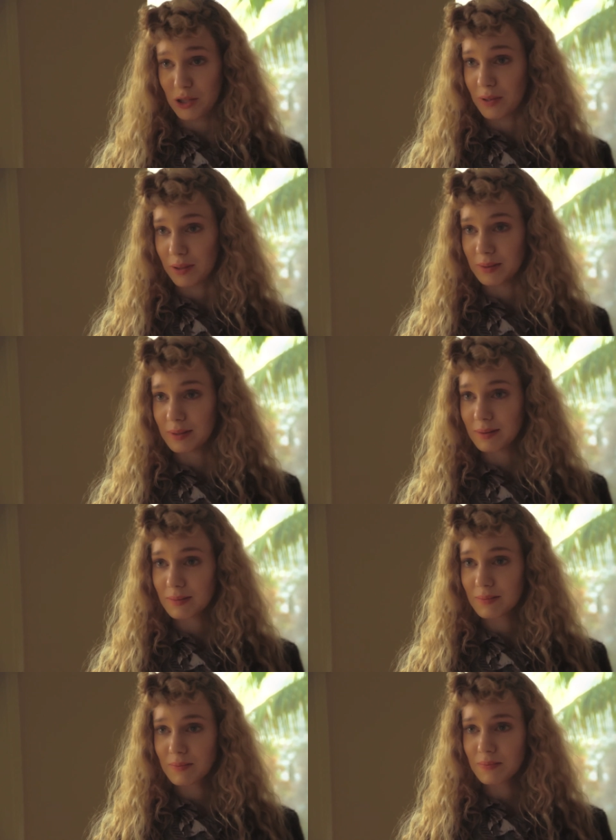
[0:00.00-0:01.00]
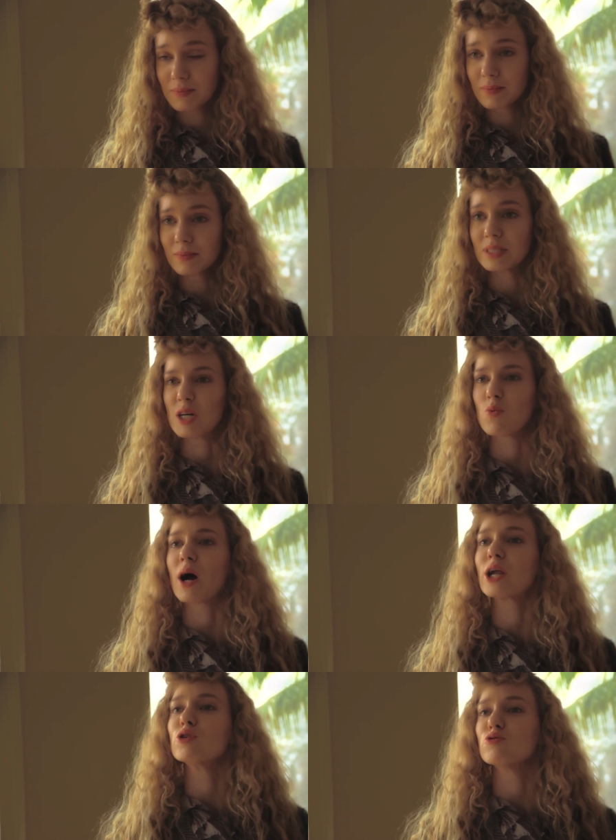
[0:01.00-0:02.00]
true, then
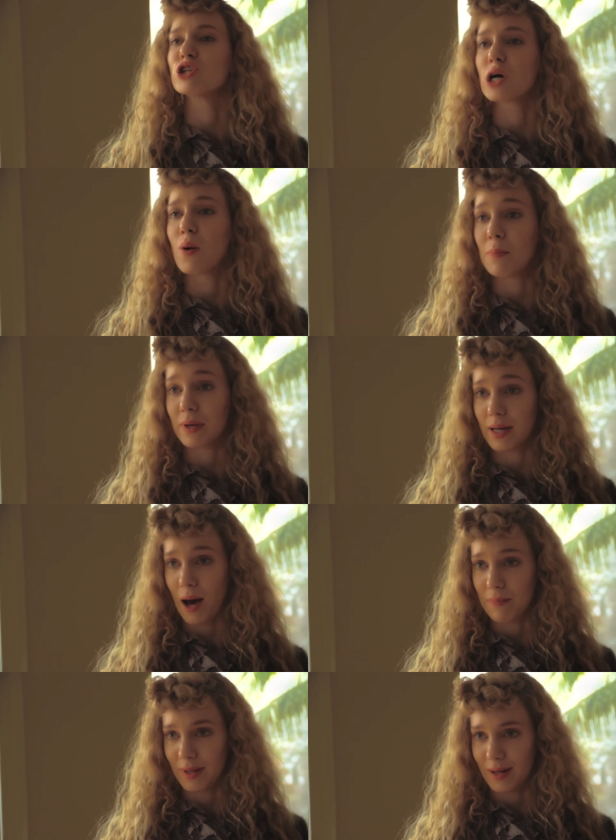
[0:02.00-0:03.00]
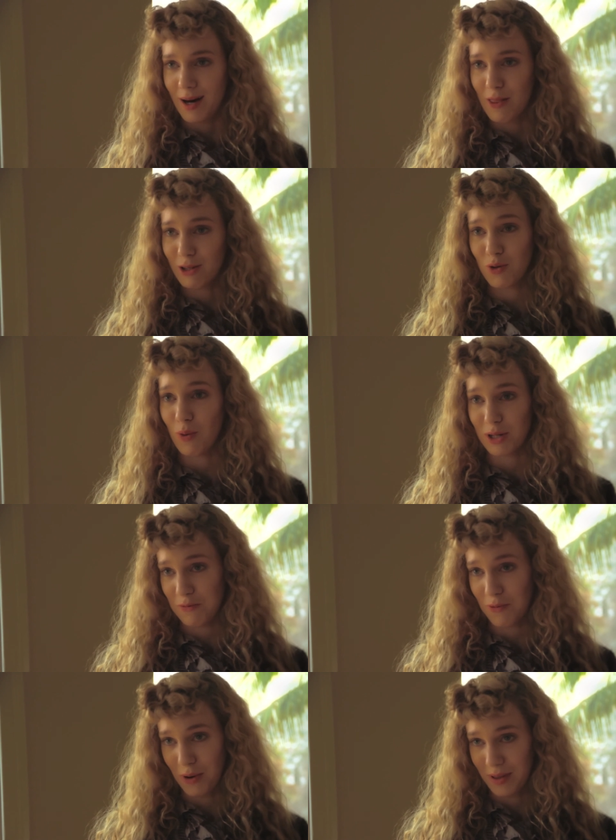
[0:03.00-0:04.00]
why don't you show up in Gambia on the
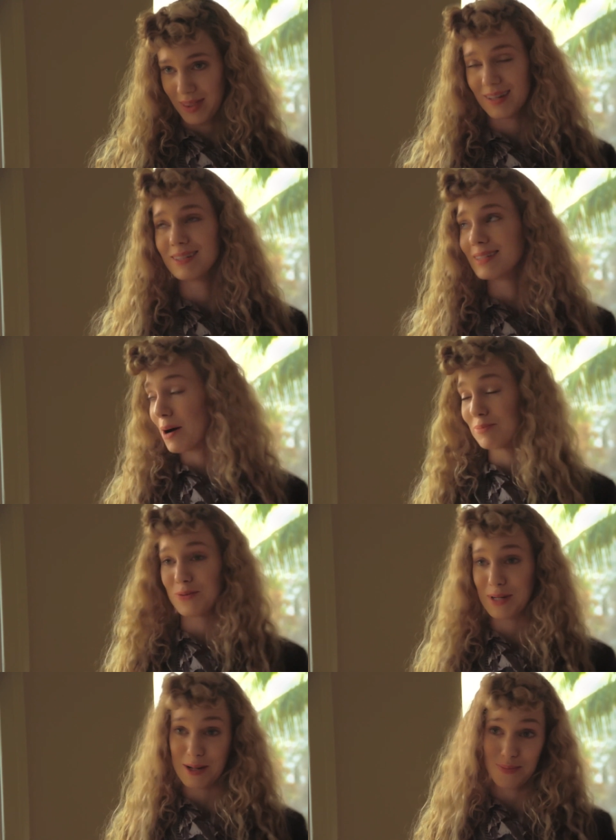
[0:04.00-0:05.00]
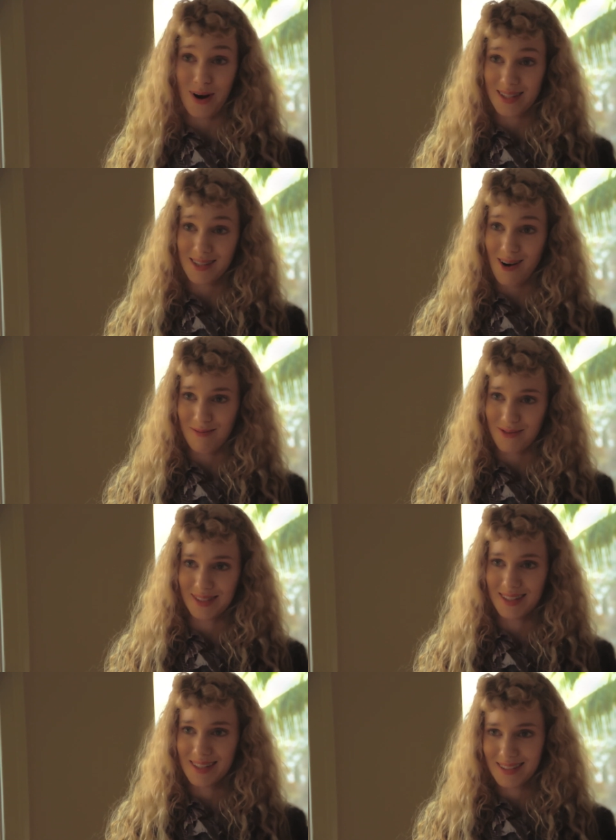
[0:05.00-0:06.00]
24th? I'm doing a press
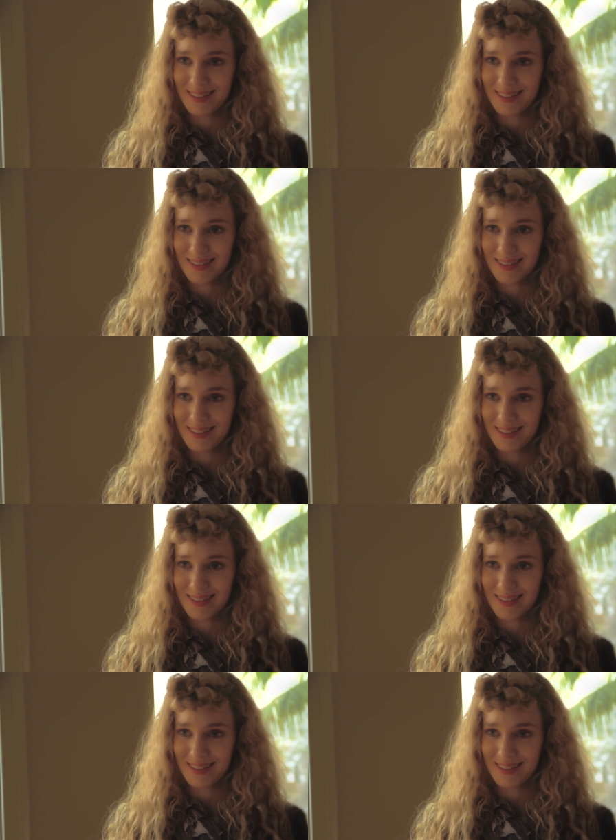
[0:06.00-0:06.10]
conference.